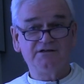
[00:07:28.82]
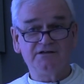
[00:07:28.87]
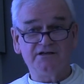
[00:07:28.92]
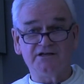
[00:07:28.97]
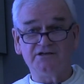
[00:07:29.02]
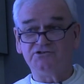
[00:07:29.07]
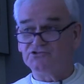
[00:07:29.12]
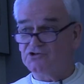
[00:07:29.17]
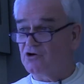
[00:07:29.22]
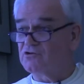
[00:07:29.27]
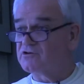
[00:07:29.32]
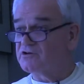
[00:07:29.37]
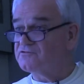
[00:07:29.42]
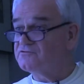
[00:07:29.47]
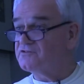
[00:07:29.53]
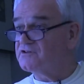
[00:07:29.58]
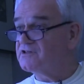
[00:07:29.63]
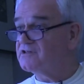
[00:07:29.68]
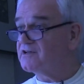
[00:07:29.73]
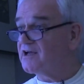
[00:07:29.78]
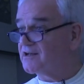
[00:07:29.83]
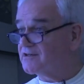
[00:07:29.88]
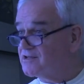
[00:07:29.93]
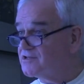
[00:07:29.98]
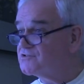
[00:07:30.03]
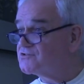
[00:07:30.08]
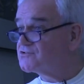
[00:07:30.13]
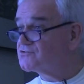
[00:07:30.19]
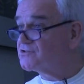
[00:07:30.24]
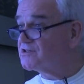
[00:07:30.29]
in geography and
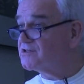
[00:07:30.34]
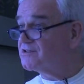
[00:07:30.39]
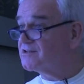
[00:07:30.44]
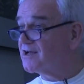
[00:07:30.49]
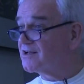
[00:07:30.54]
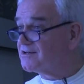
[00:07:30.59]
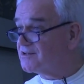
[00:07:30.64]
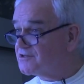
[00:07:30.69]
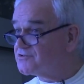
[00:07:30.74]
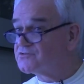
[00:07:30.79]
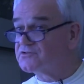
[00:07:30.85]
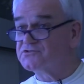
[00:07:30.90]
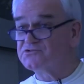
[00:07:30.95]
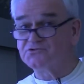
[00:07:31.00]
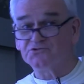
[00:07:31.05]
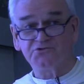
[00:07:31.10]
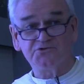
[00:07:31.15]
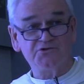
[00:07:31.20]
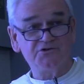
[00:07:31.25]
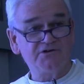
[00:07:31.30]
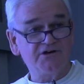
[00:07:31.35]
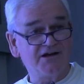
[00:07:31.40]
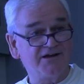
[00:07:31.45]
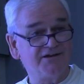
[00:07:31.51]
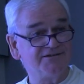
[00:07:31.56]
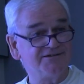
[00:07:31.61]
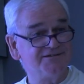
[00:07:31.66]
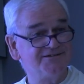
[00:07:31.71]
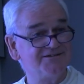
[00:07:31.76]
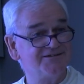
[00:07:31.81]
history and literature
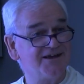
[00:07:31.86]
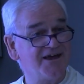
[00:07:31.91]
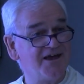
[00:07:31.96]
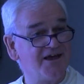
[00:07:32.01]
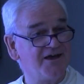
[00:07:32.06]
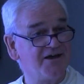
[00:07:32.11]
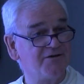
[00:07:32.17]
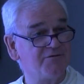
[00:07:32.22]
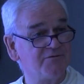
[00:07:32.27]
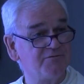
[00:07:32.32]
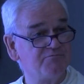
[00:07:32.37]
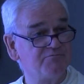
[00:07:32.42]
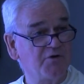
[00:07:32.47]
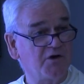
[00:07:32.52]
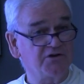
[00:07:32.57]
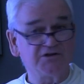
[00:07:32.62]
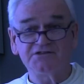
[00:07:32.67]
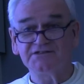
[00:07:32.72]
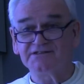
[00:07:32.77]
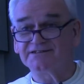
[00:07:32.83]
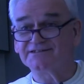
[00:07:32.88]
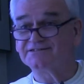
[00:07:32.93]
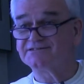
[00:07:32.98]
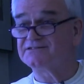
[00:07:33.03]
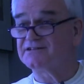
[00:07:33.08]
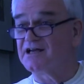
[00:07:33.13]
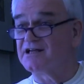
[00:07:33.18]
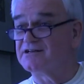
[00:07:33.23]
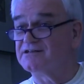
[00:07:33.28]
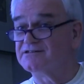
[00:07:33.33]
and politics
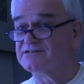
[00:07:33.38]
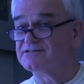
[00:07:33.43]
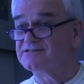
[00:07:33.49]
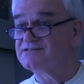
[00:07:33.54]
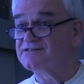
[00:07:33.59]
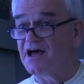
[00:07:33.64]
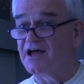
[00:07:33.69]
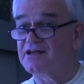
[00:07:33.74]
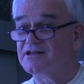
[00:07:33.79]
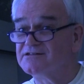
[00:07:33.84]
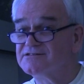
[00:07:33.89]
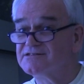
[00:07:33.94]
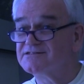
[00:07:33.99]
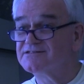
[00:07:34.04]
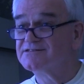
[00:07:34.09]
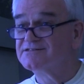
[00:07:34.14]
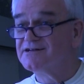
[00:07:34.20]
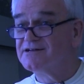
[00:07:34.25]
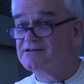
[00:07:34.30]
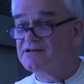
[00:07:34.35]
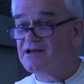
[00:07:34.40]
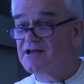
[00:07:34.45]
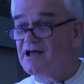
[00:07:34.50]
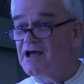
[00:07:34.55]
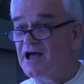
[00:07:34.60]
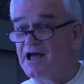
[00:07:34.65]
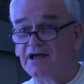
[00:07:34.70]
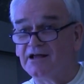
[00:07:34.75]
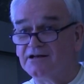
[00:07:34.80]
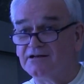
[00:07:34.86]
and science
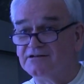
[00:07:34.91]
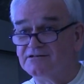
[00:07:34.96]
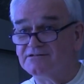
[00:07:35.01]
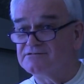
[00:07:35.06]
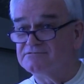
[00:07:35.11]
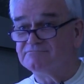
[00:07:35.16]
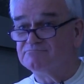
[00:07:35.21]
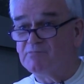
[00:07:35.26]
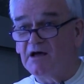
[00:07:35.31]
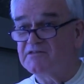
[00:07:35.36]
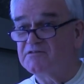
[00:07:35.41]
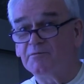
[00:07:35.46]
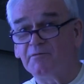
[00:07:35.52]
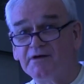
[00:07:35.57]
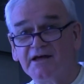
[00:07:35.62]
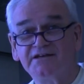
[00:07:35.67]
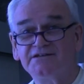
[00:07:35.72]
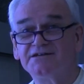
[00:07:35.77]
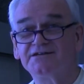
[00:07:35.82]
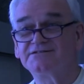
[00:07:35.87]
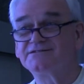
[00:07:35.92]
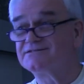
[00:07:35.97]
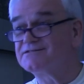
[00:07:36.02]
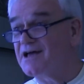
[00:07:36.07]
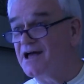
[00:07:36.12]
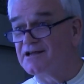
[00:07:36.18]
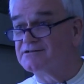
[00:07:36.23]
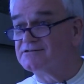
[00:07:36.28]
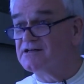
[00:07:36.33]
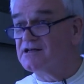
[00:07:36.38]
and mathematics
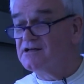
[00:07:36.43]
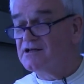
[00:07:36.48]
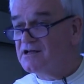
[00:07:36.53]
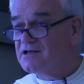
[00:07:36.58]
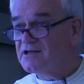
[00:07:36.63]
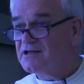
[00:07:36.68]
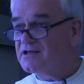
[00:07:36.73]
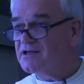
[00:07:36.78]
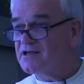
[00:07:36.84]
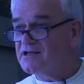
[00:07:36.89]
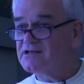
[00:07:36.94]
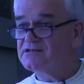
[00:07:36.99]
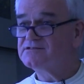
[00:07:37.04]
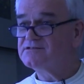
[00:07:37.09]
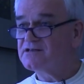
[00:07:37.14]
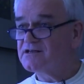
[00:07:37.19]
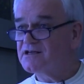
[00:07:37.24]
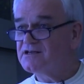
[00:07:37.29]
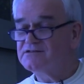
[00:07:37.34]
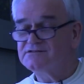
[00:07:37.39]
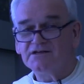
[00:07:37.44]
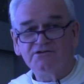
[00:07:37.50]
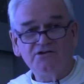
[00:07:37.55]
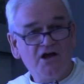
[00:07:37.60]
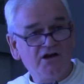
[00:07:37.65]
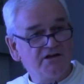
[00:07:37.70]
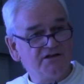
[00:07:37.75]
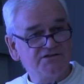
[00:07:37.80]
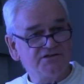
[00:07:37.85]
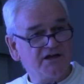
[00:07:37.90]
and is a
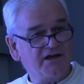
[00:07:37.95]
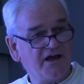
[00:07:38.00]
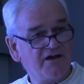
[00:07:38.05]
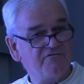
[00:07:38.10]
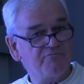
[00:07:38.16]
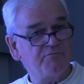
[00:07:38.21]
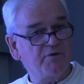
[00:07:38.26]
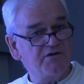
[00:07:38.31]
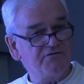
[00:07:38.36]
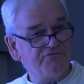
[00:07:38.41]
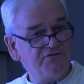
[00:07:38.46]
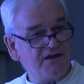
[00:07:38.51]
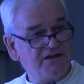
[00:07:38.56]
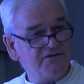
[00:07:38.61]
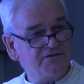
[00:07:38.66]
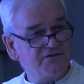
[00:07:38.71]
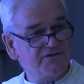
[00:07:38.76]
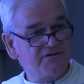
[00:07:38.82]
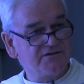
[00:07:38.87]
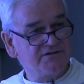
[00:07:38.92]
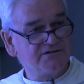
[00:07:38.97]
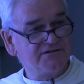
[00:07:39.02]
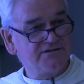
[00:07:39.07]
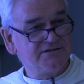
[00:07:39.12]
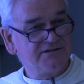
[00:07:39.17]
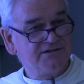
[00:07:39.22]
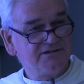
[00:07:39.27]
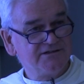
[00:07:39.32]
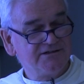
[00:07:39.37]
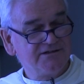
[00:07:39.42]
knowledge I have by faith.
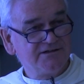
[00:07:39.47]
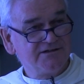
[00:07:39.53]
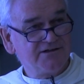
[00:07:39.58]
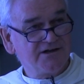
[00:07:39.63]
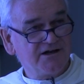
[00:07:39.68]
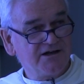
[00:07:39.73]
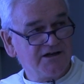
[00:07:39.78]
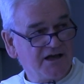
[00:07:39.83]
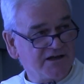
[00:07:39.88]
I